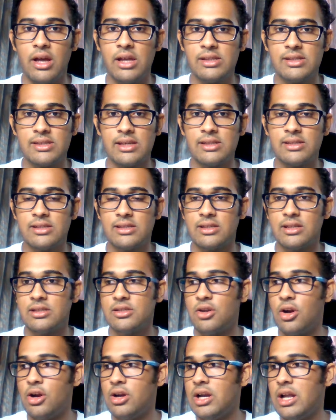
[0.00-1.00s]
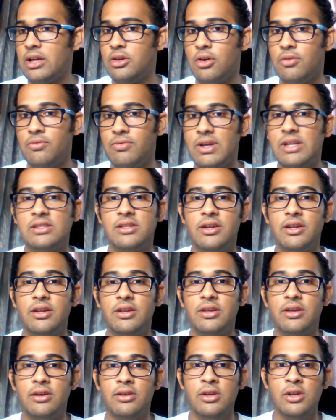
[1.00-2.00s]
It's not like you've wasted a
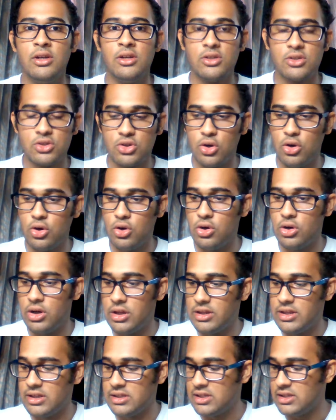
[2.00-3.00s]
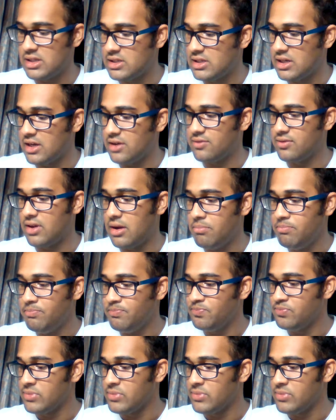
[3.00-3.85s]
year. So this is a safe game.